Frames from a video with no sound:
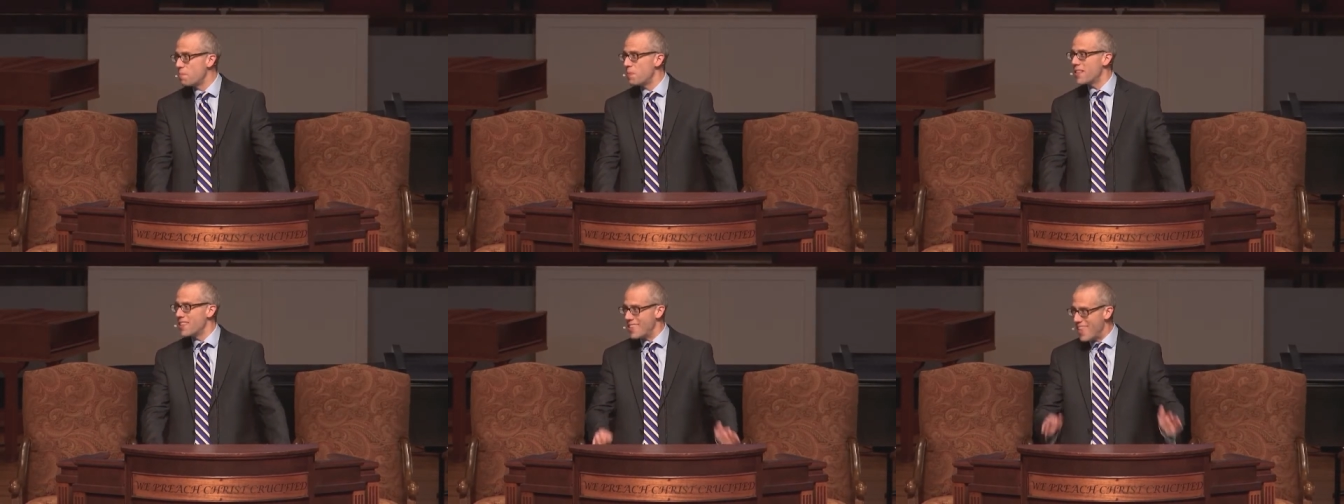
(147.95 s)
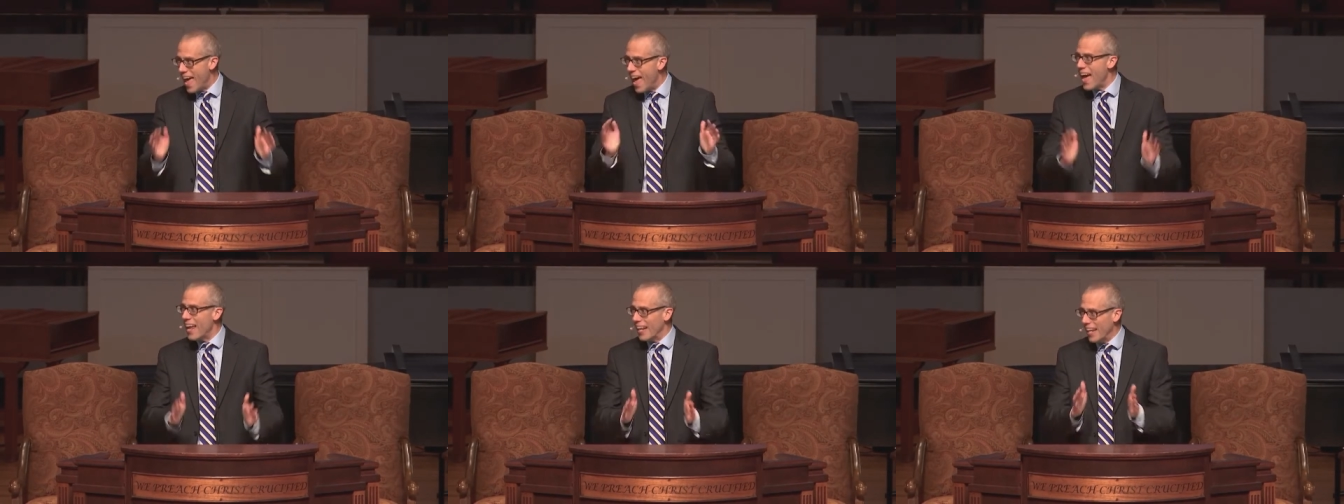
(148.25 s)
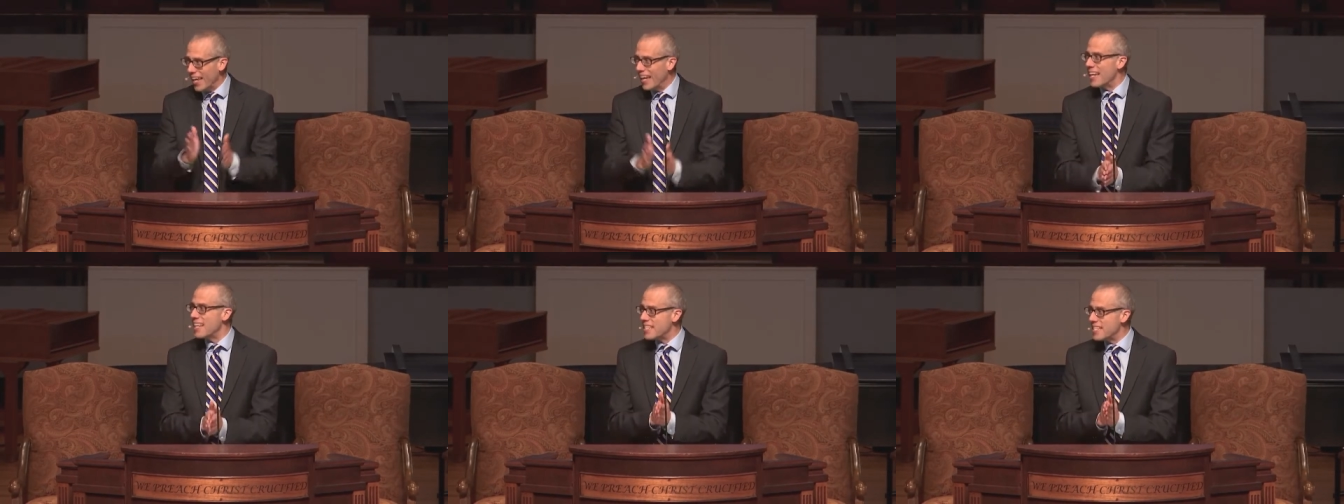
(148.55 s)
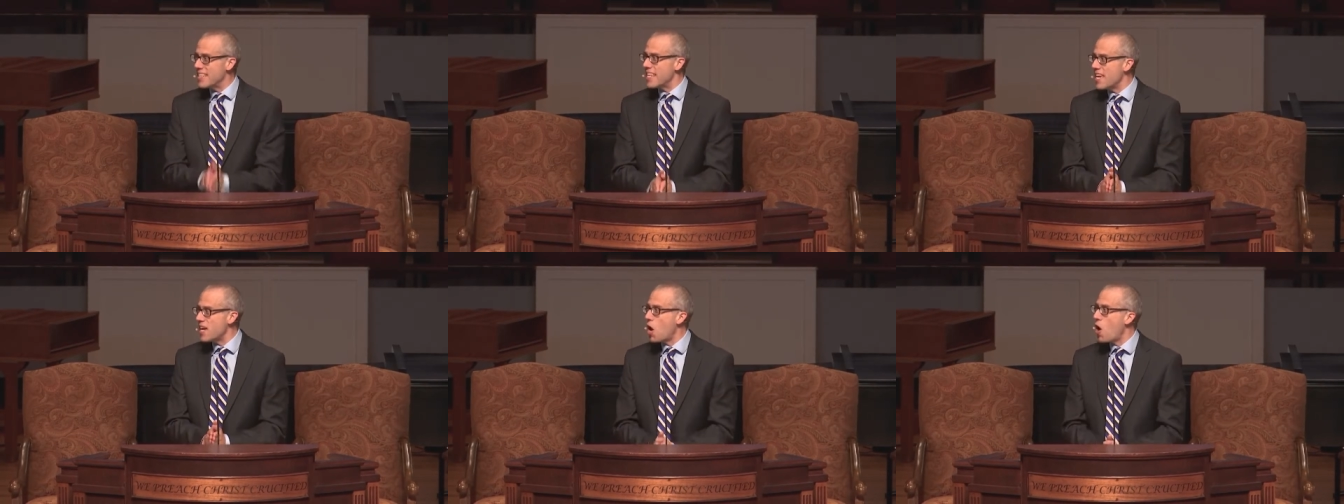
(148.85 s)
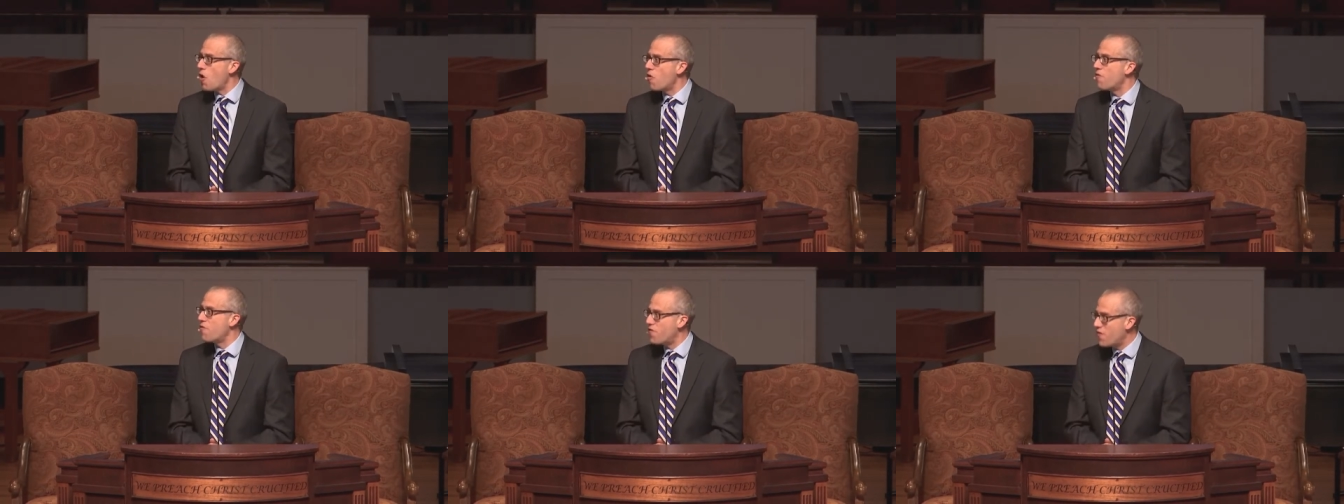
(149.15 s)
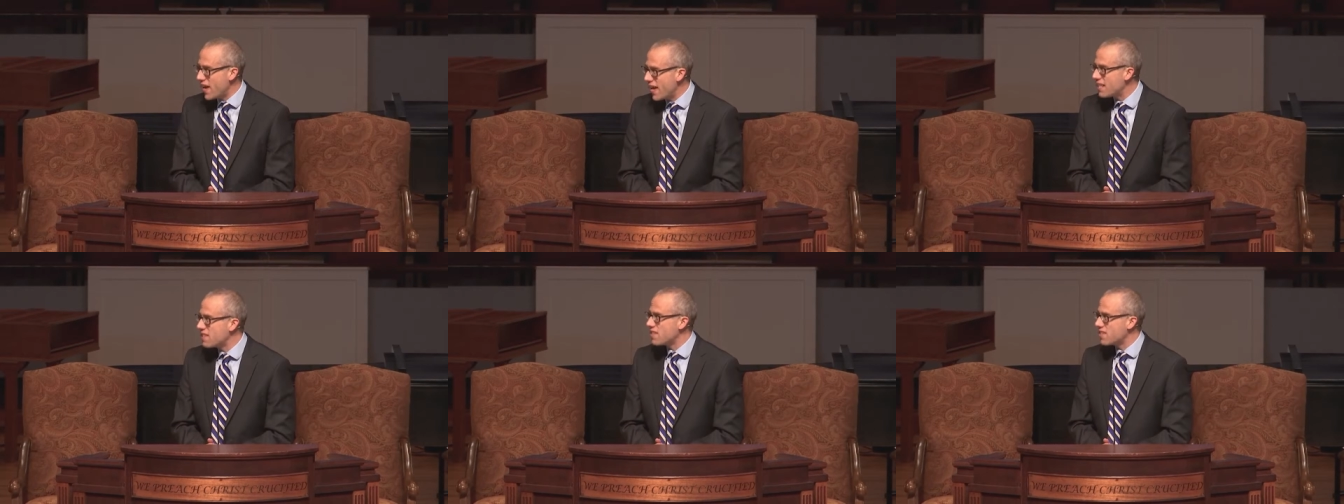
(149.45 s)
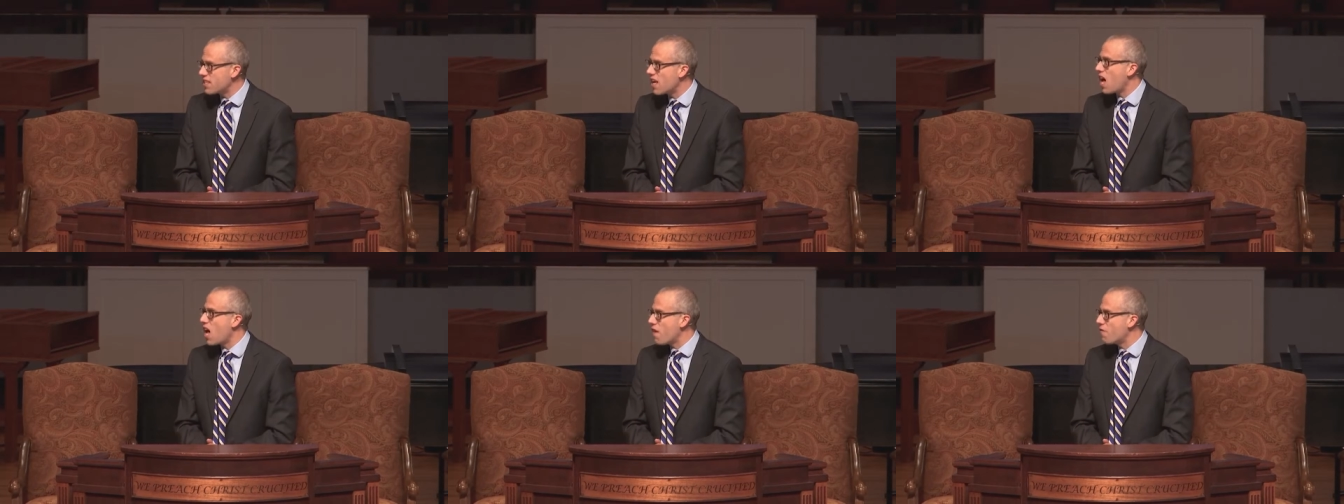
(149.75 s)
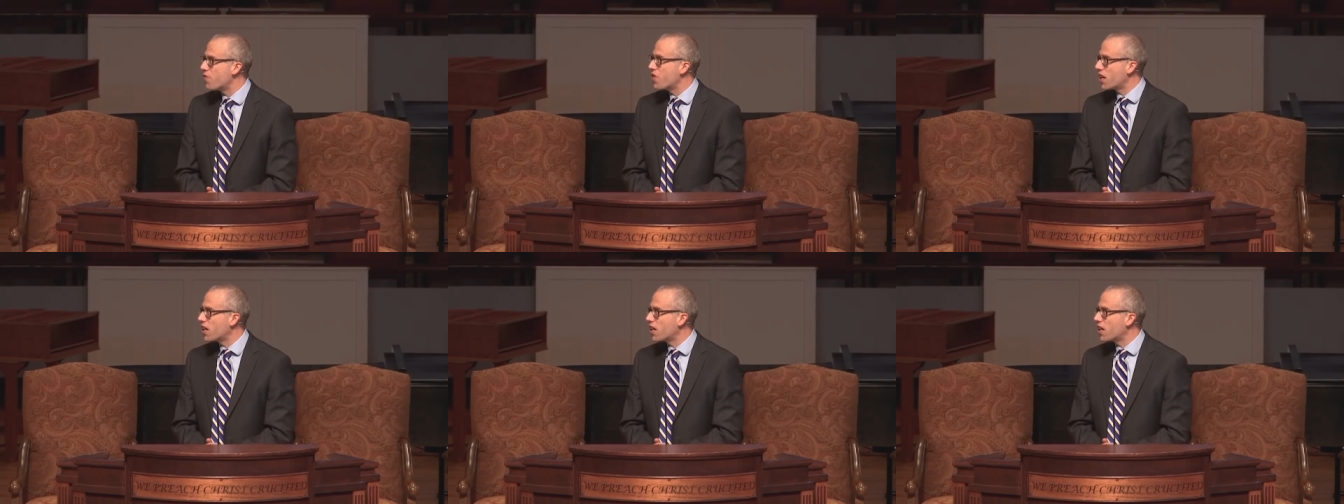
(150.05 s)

but that is the offense of